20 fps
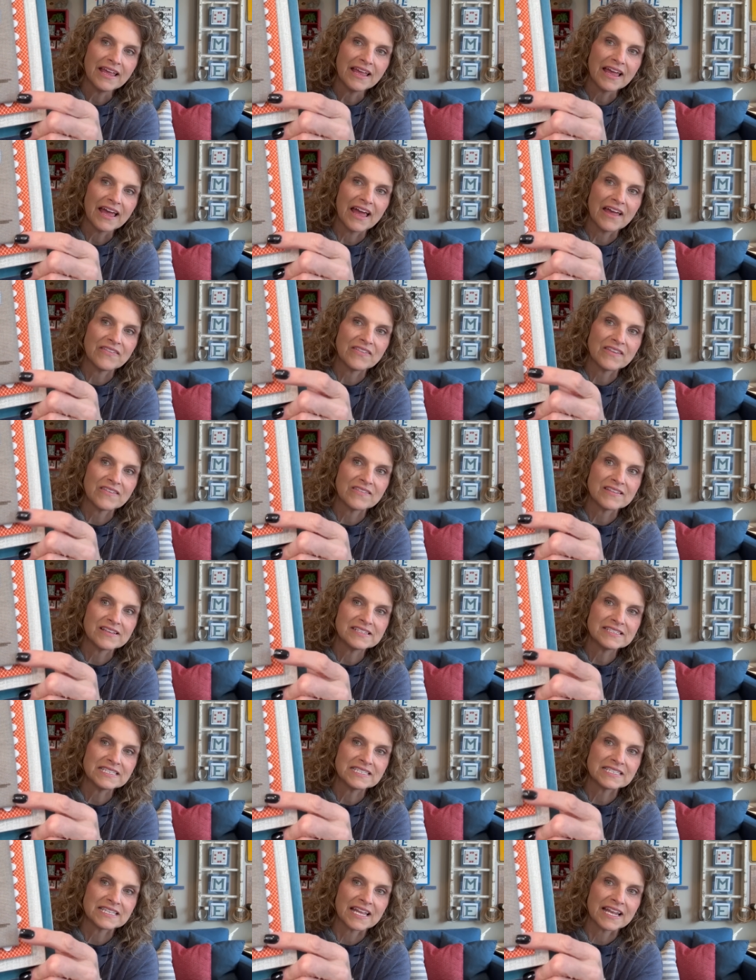And then this
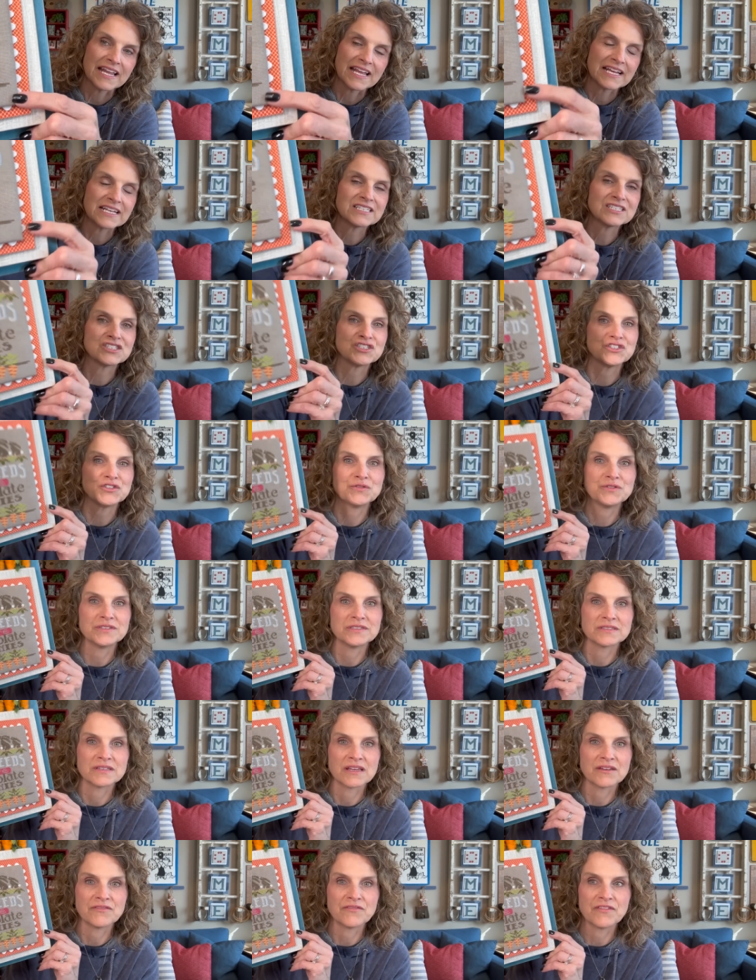is that XJU
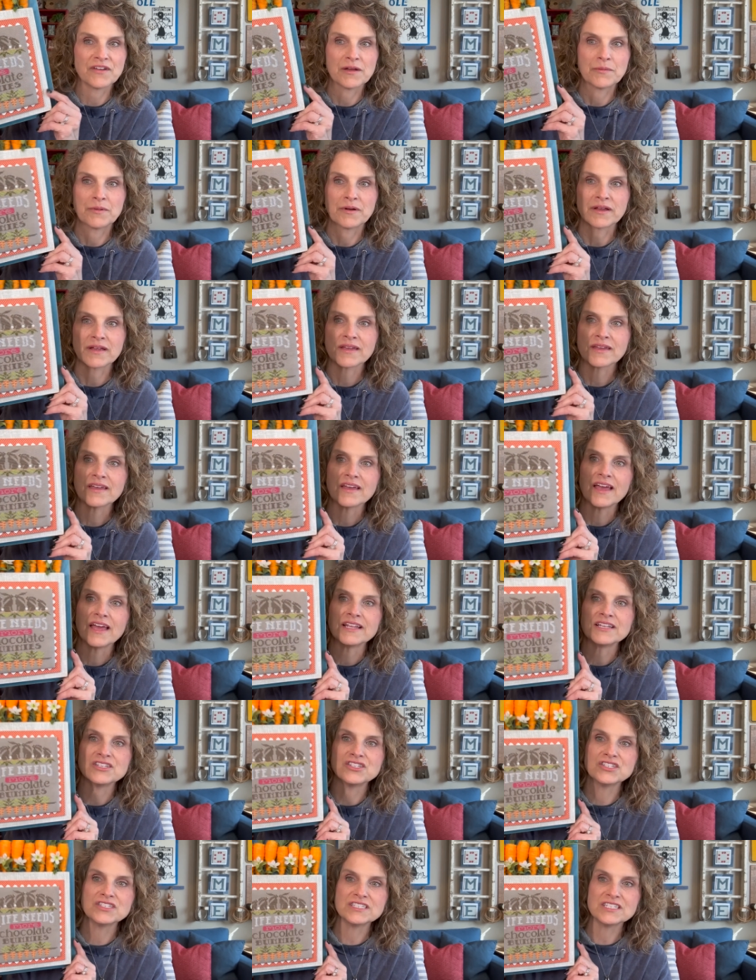Design fabric.
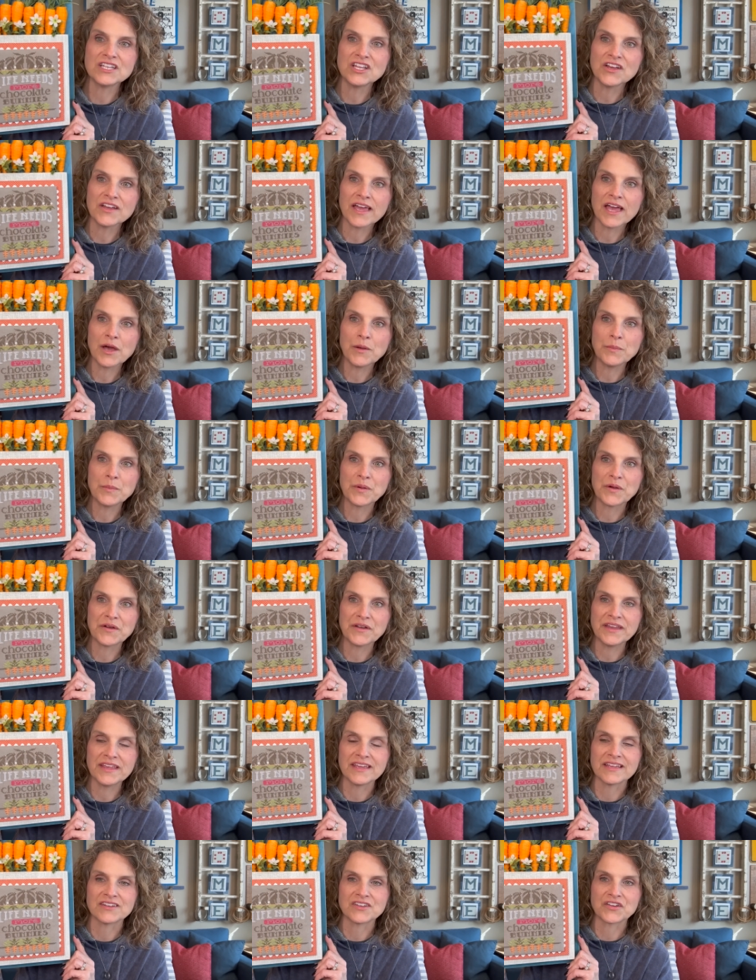And just look how
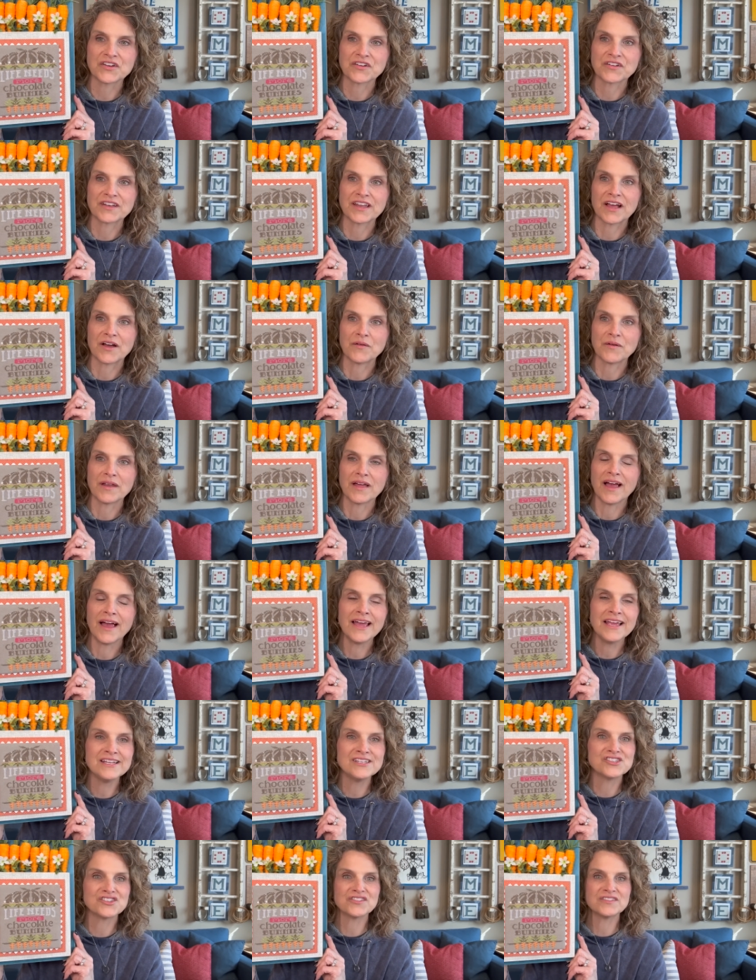pretty it turned out.
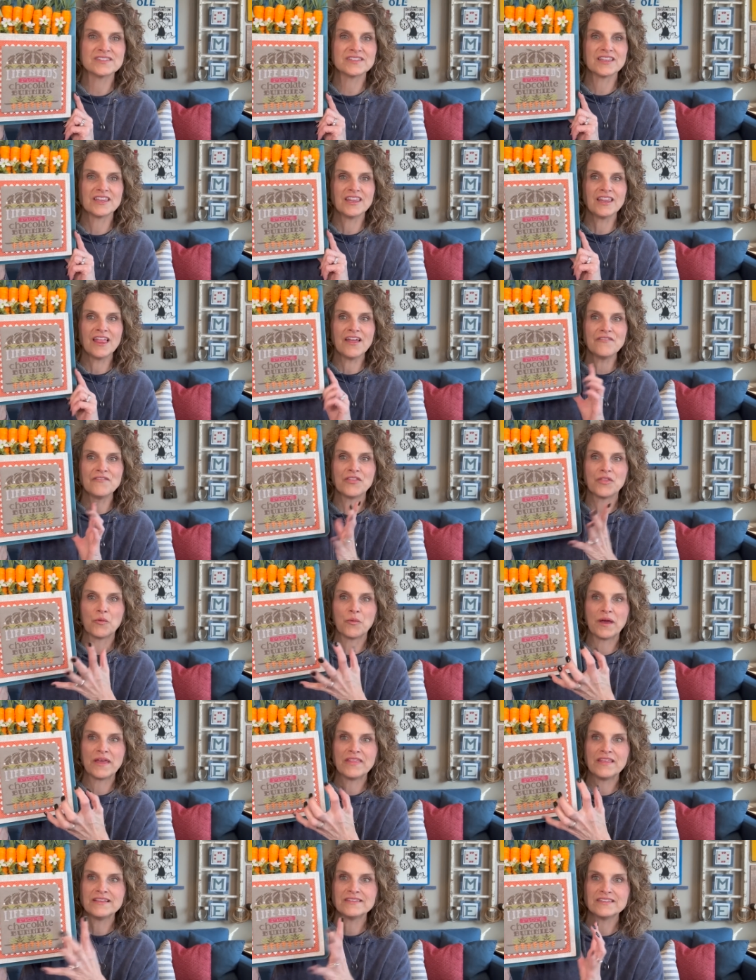I just love the
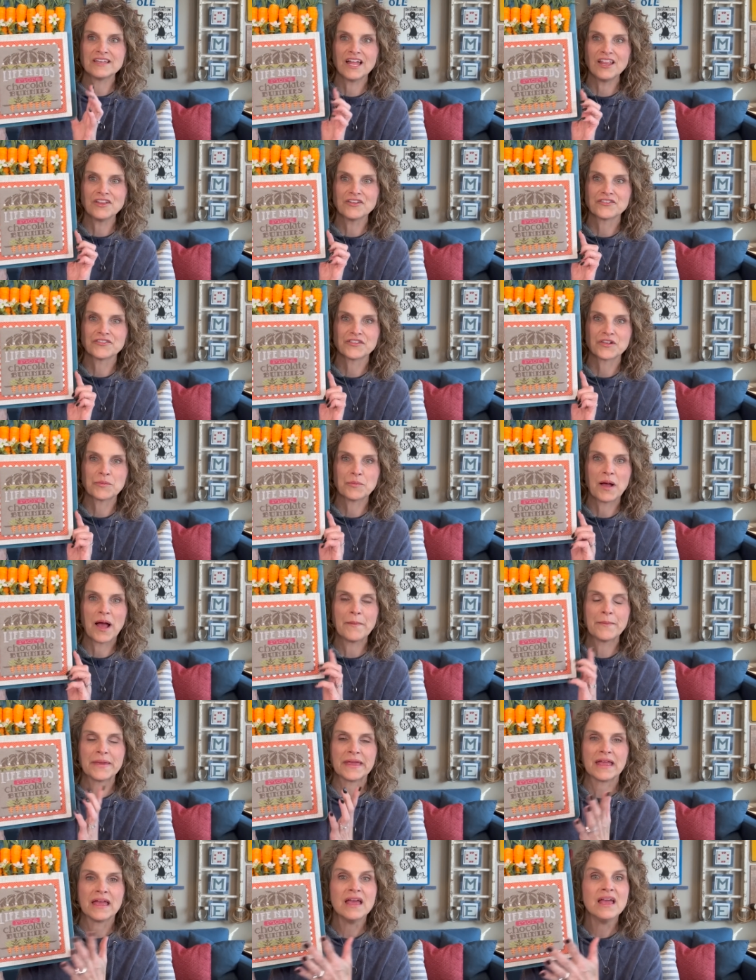way these colors are
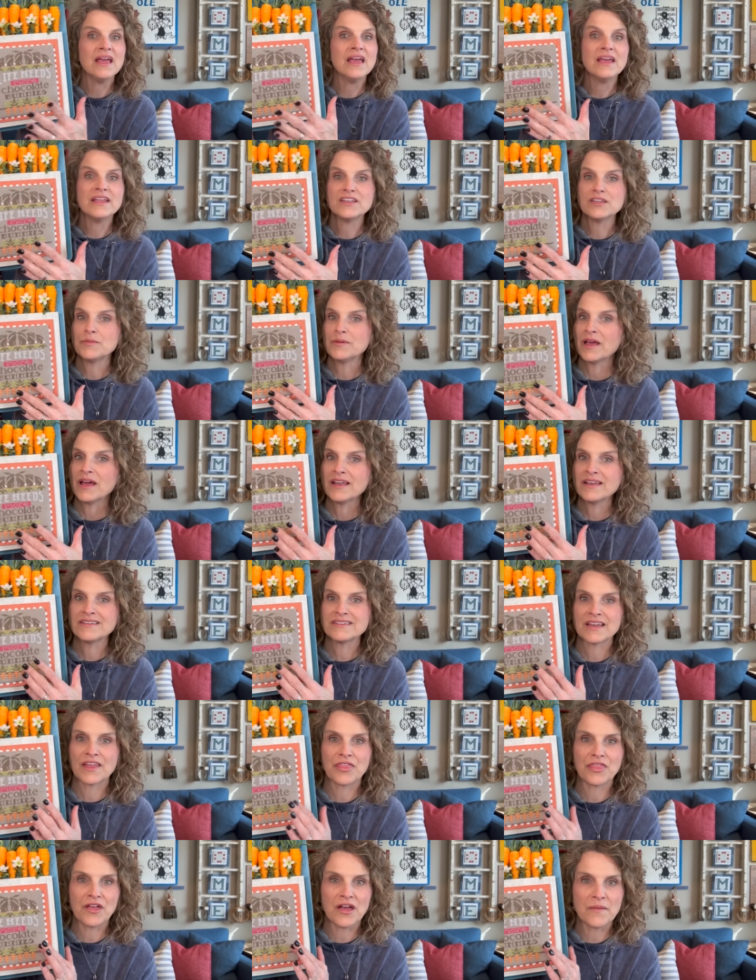popping. To be honest,
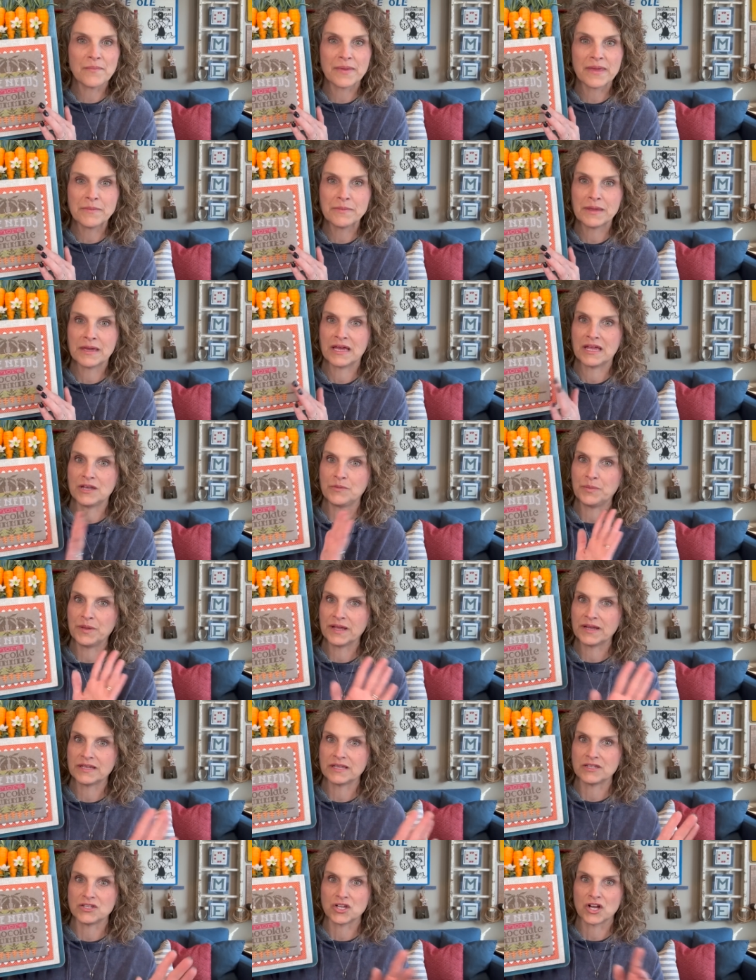I thought maybe I had
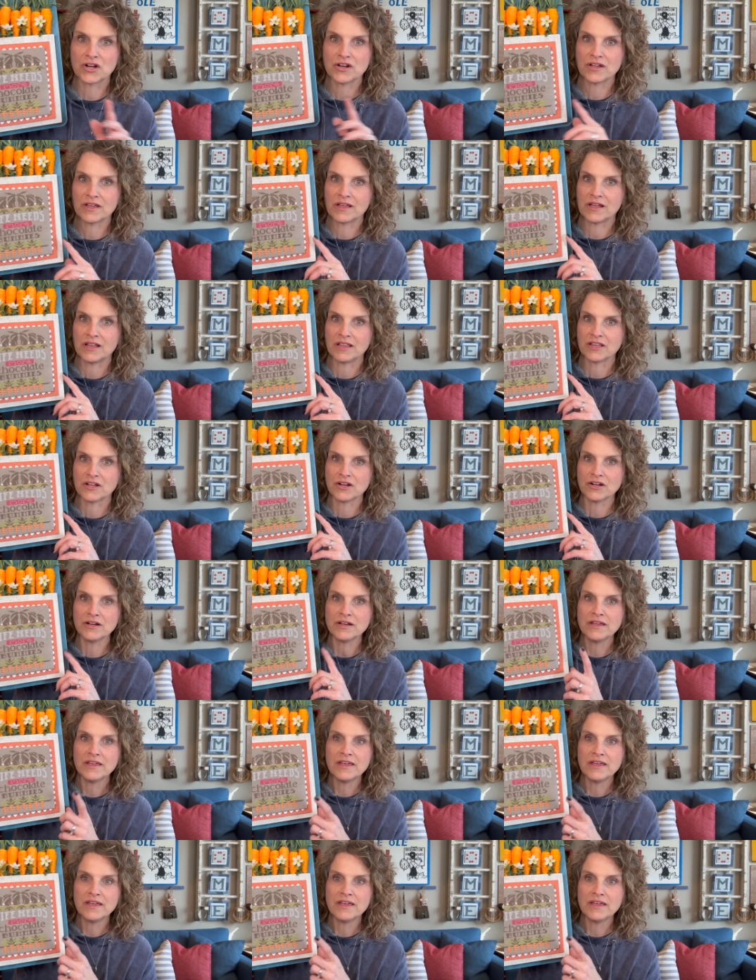picked a dark color.